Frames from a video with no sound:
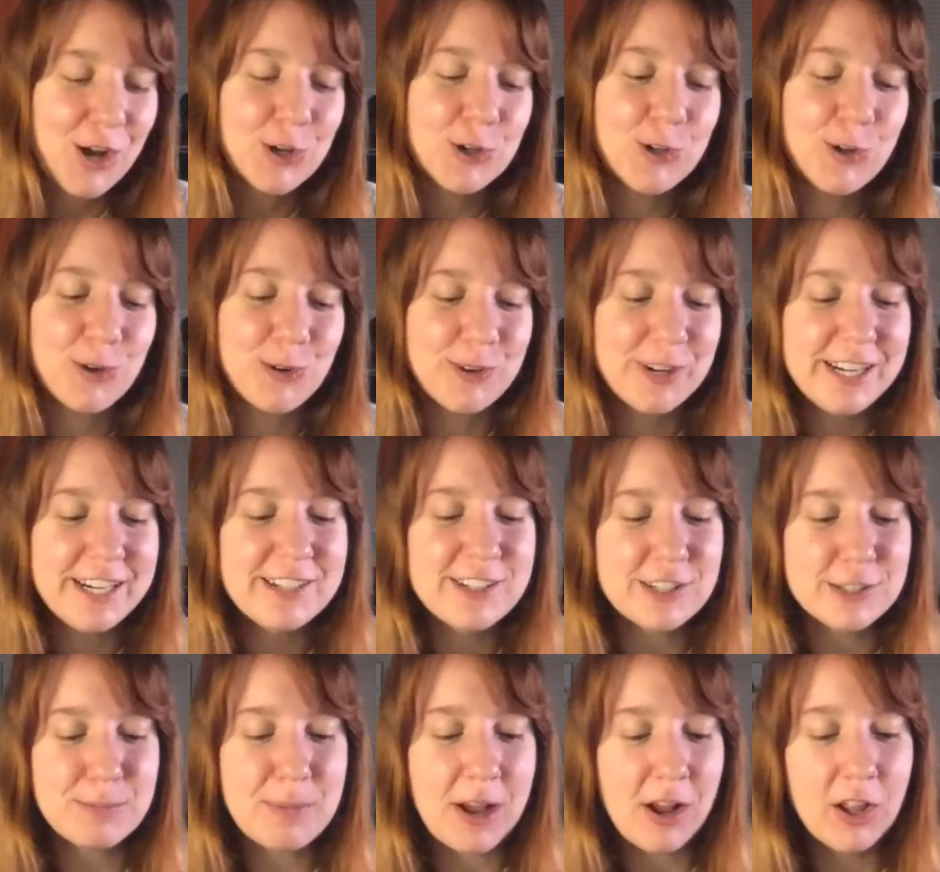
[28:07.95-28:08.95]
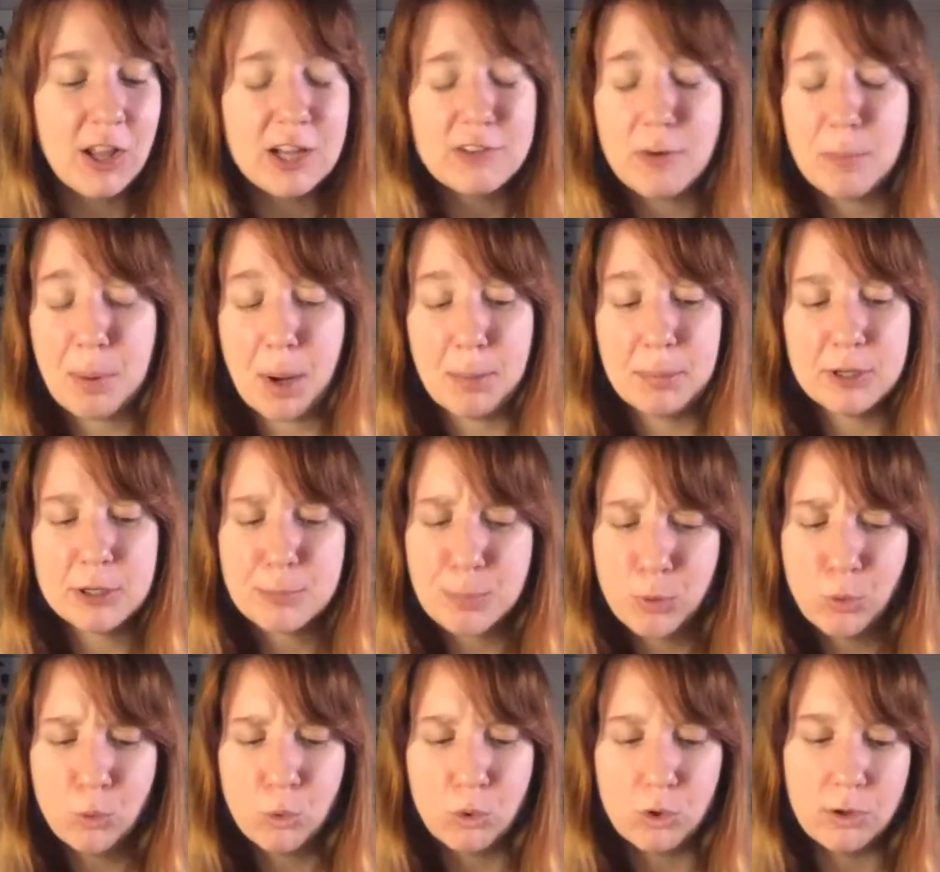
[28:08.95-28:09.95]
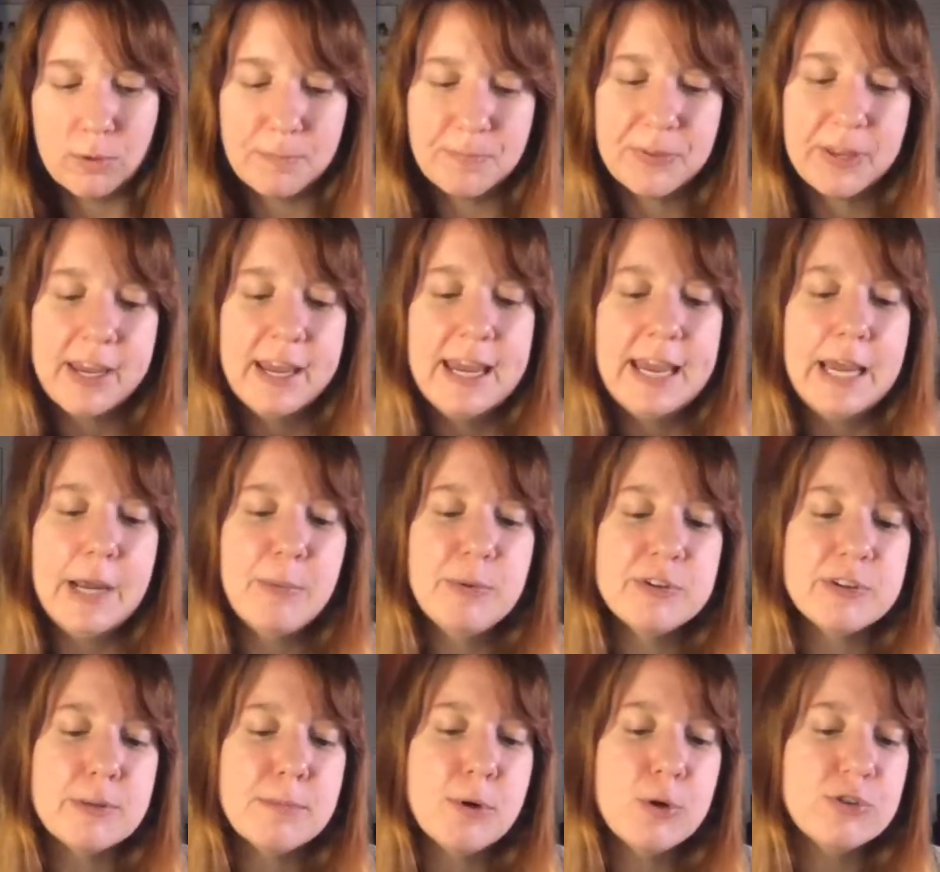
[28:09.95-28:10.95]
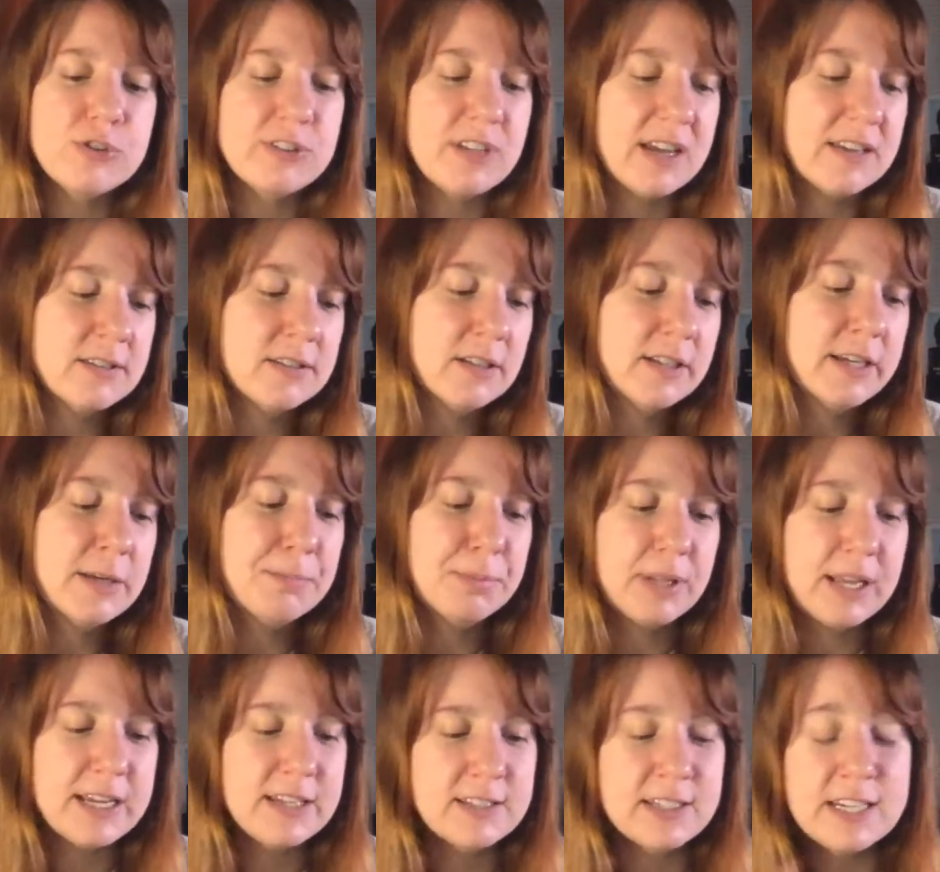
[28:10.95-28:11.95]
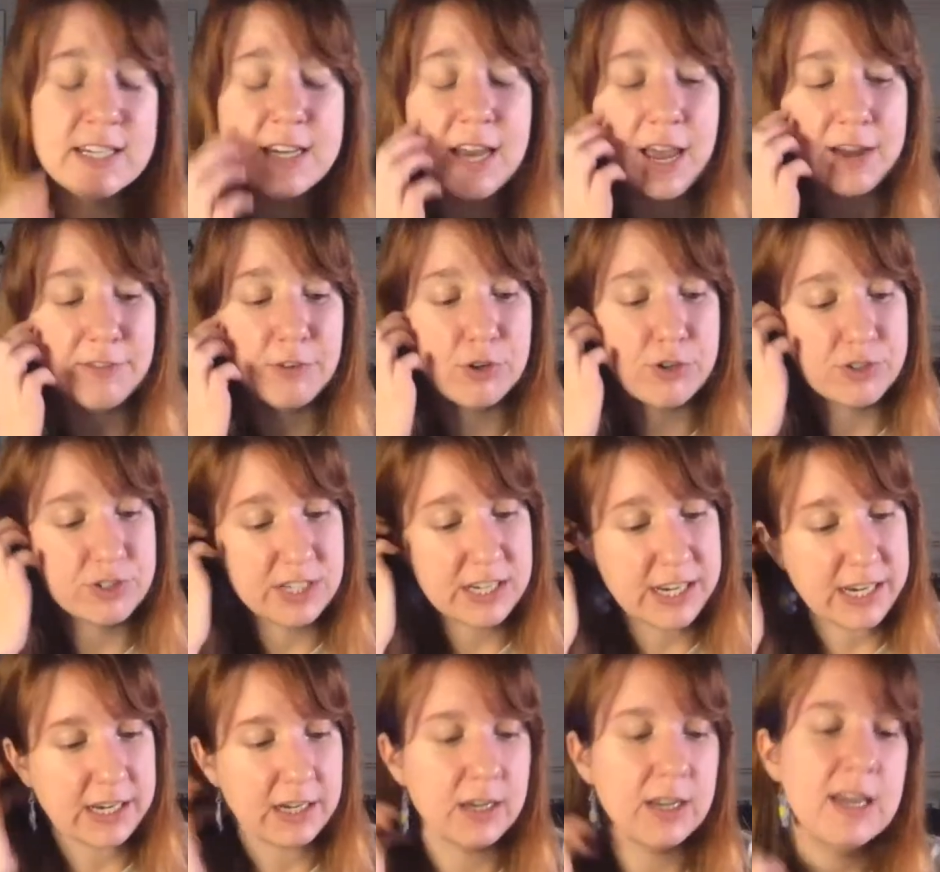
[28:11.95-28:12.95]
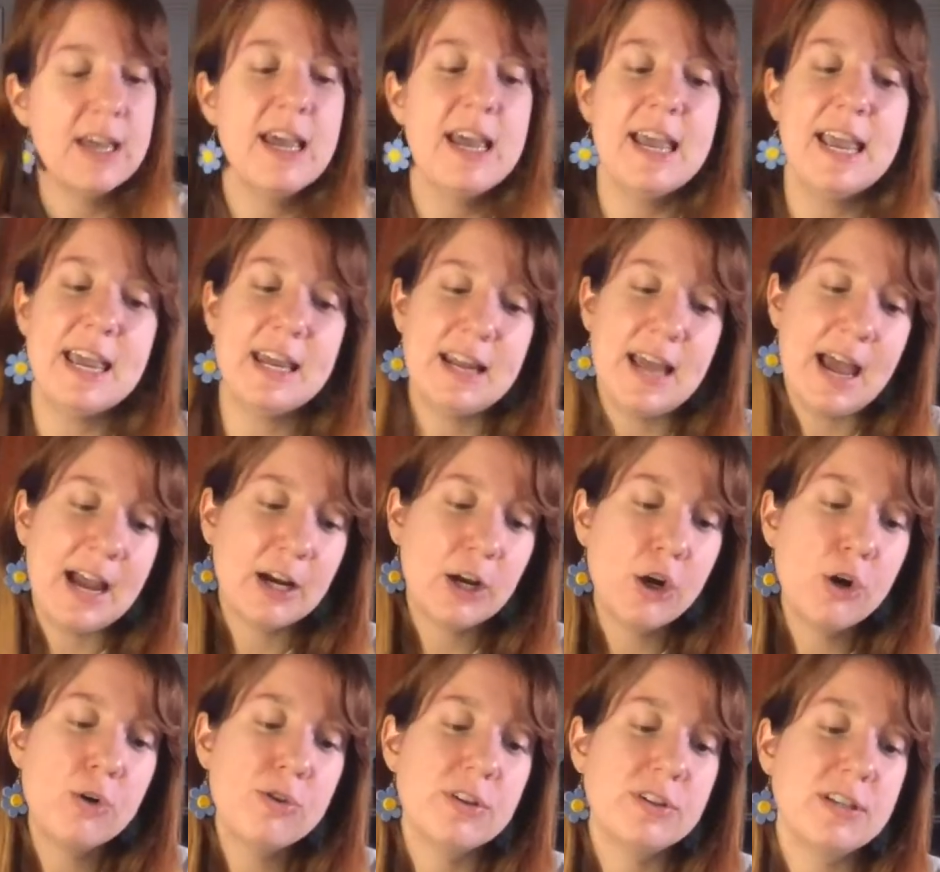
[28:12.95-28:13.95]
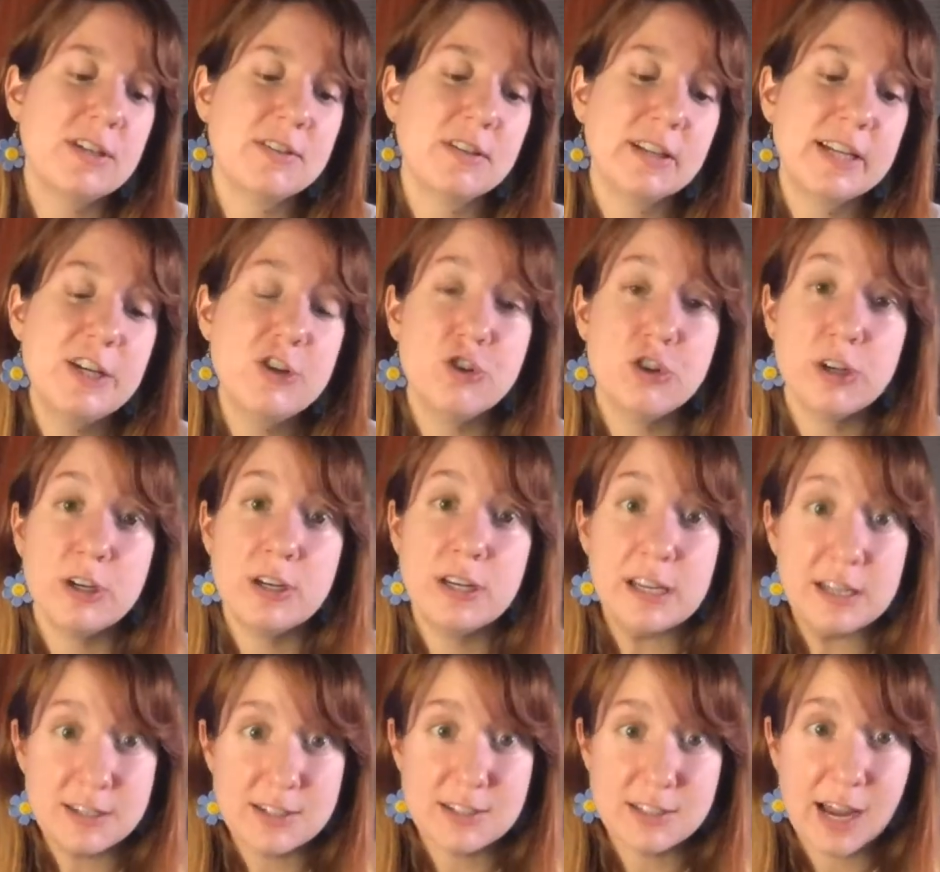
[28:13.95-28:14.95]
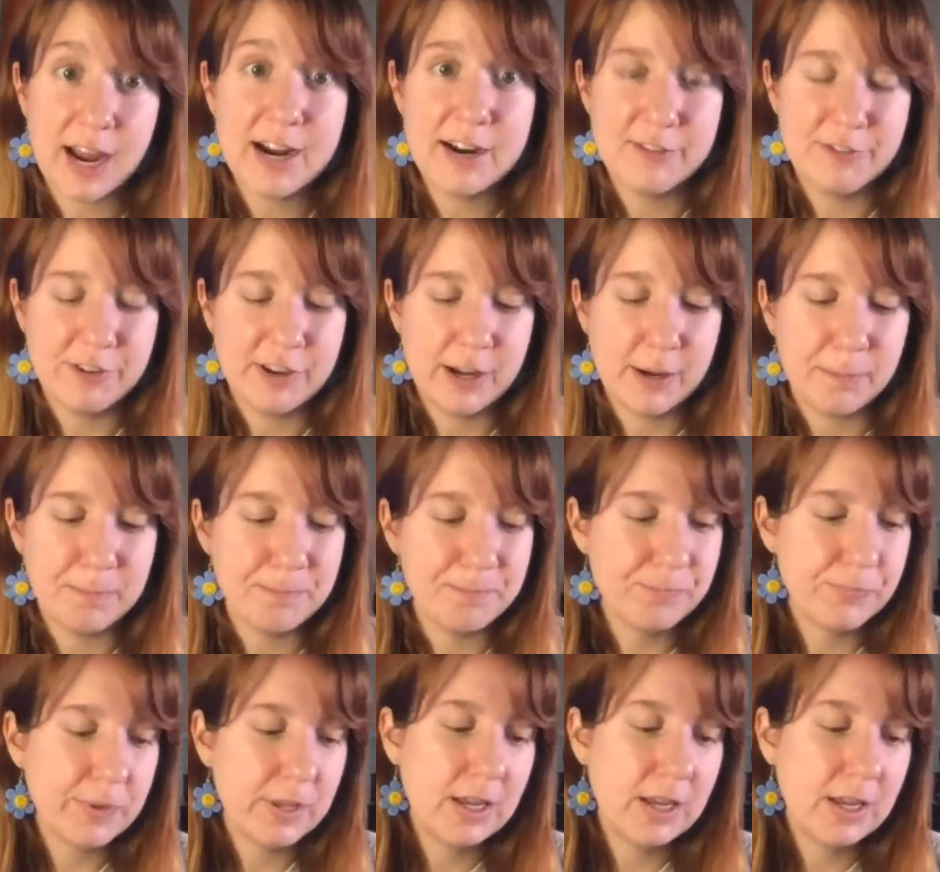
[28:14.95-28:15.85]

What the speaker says: chlorine smell of a public pool. It was the most desolate place he'd ever seen. It echoed the desolation inside of him.